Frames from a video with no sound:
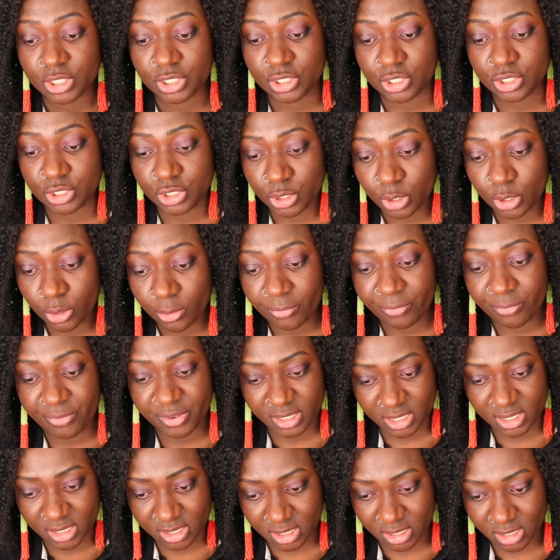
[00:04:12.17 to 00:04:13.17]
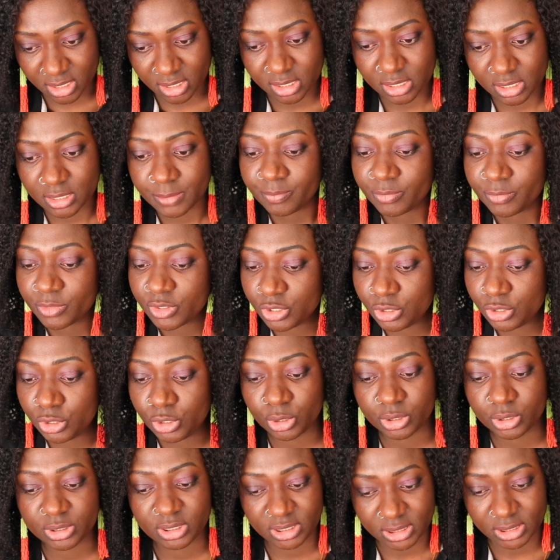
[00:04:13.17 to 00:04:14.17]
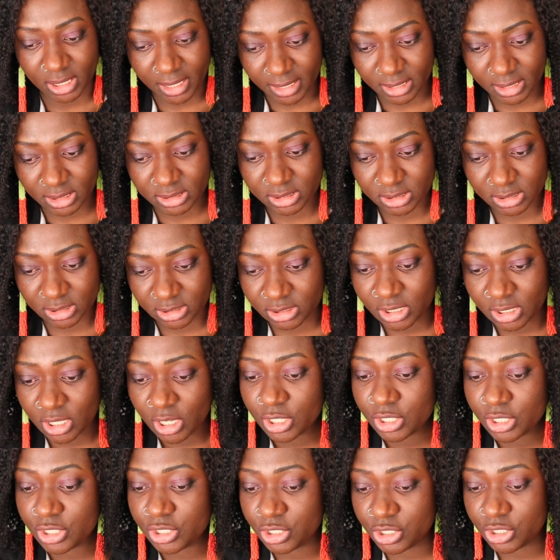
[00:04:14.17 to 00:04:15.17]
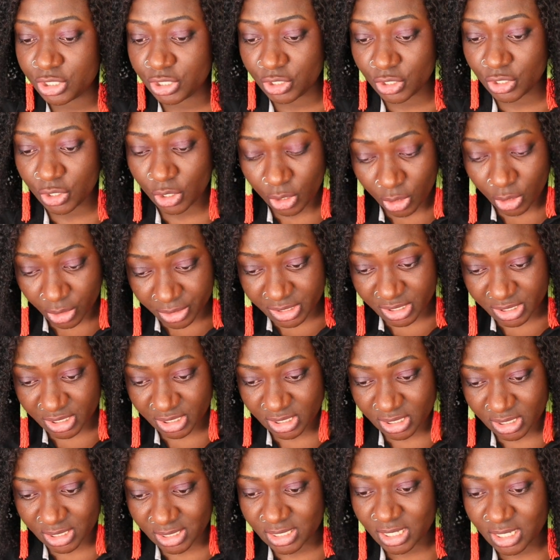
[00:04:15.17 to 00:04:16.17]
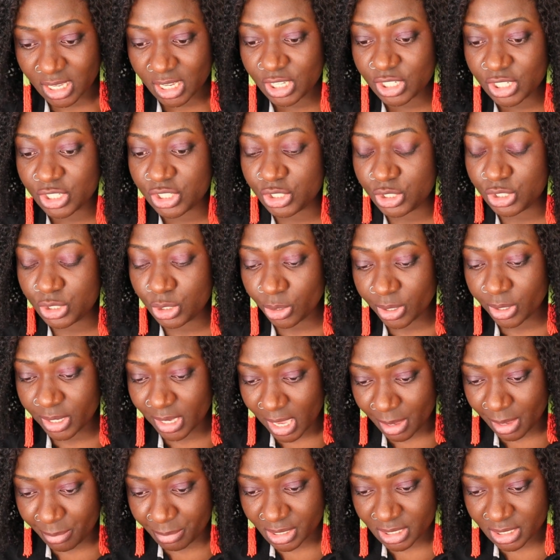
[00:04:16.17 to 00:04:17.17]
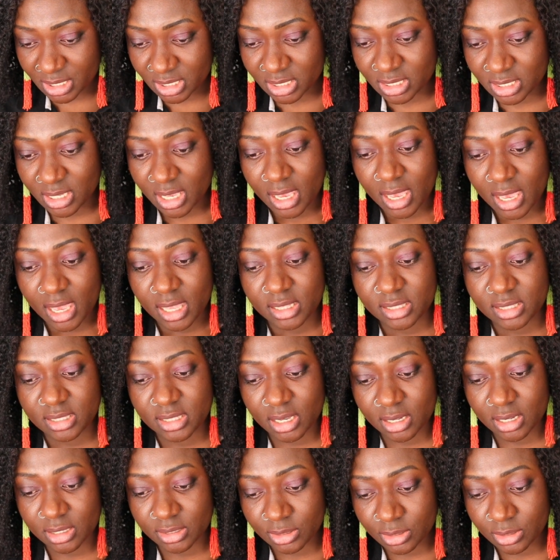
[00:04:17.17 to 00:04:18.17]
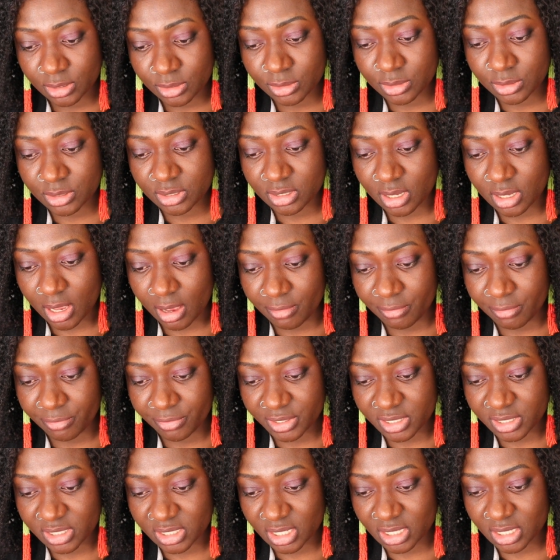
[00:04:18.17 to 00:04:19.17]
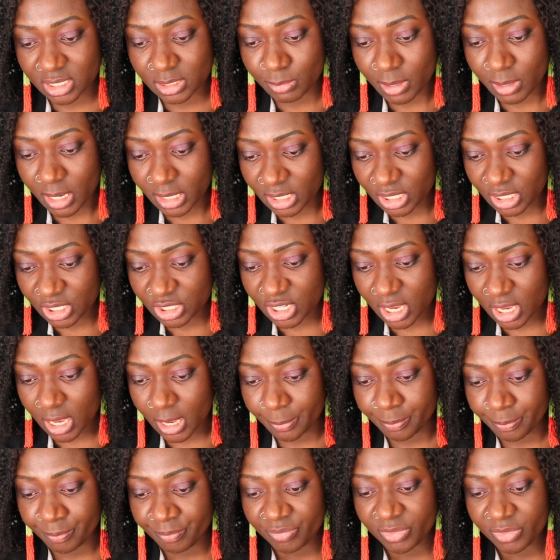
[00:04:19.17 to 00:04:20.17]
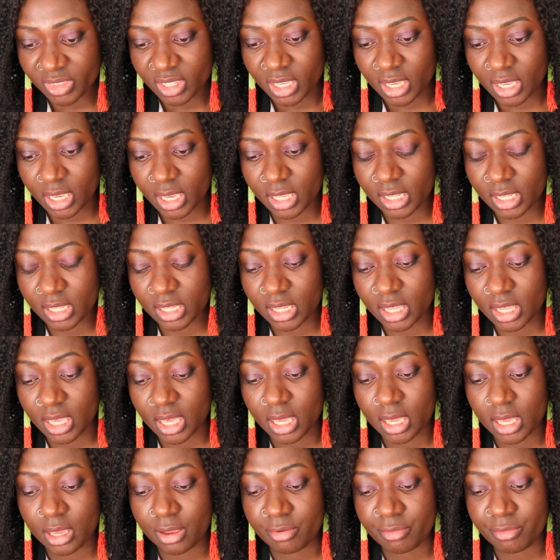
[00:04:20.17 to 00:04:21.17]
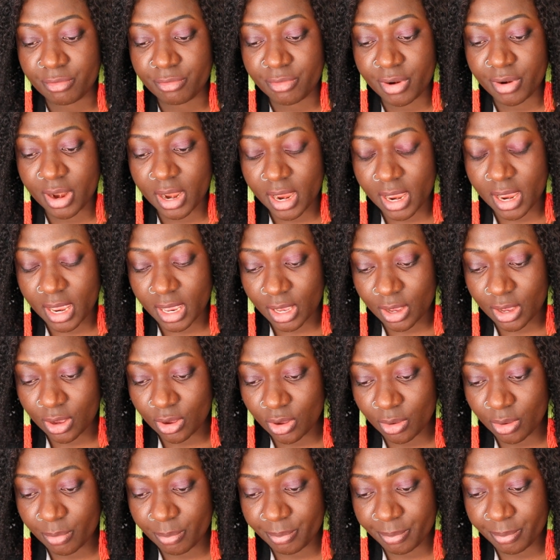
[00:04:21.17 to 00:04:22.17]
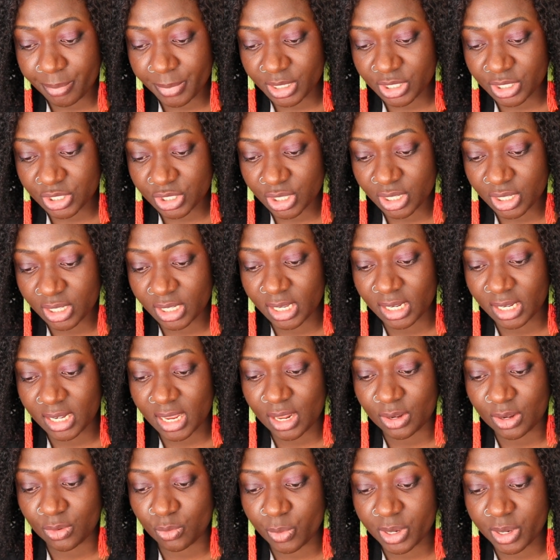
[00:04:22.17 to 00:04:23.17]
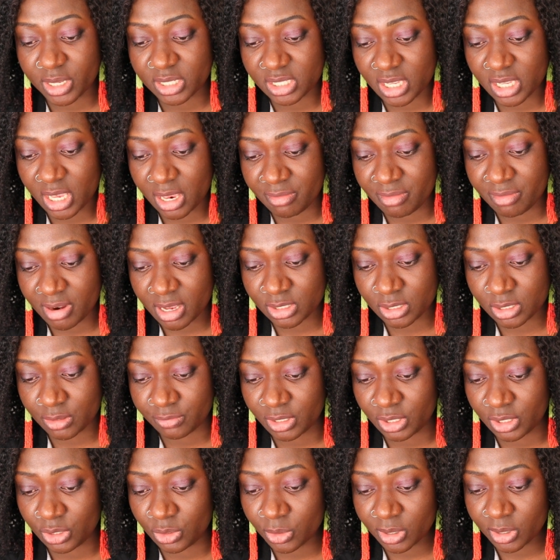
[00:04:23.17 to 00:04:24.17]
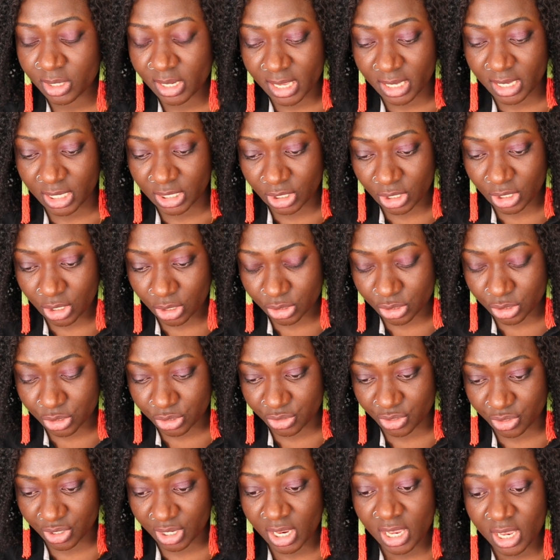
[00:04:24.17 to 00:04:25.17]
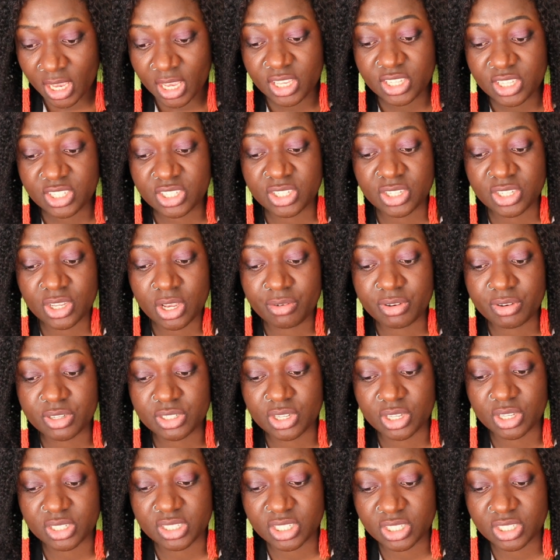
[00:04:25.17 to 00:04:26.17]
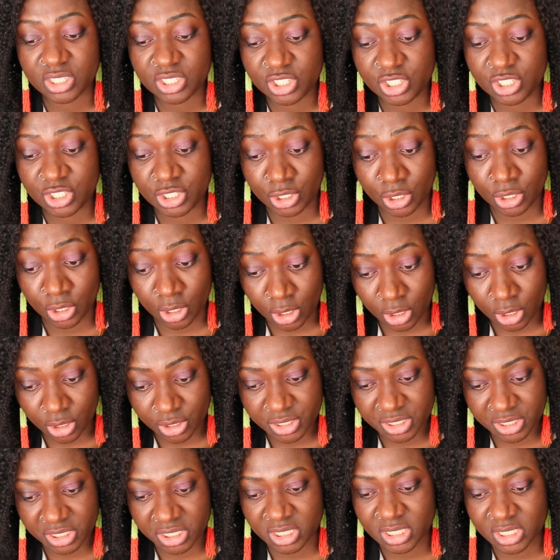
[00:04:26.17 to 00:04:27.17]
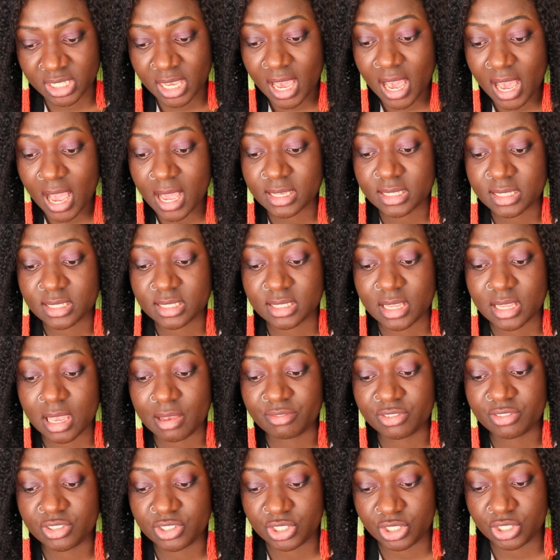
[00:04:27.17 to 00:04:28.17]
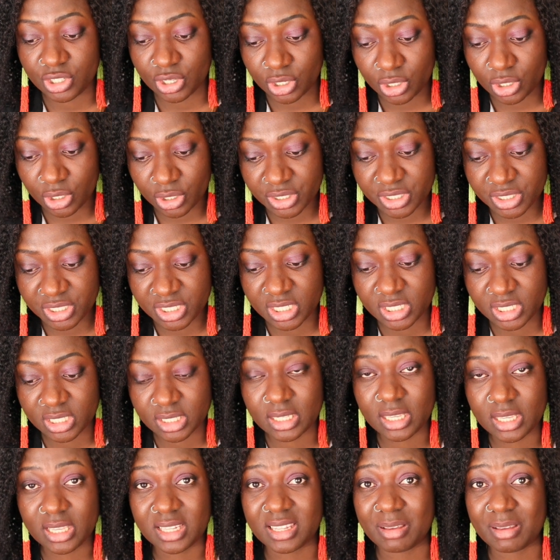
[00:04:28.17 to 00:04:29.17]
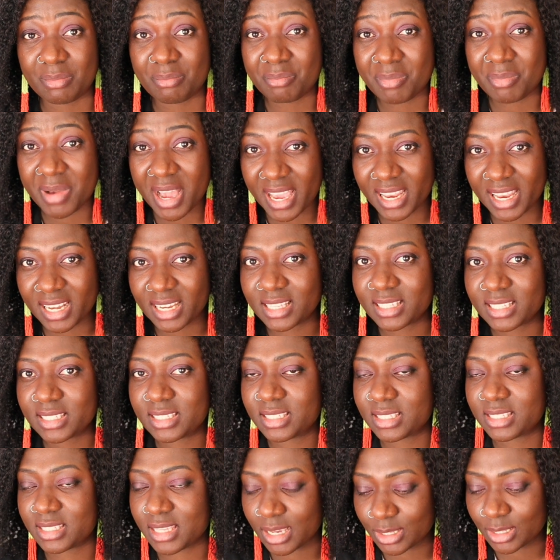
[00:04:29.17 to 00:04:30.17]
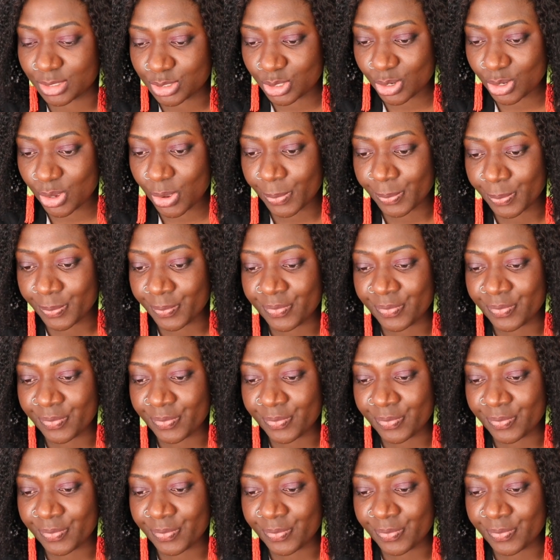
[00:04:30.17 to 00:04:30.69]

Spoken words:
geophysicist, geoscientist, geologist, geochemist, technical services manager in the recommissioning and waste areas of the nuclear industry, senior resources geologist, and staff geologist in the mining sector.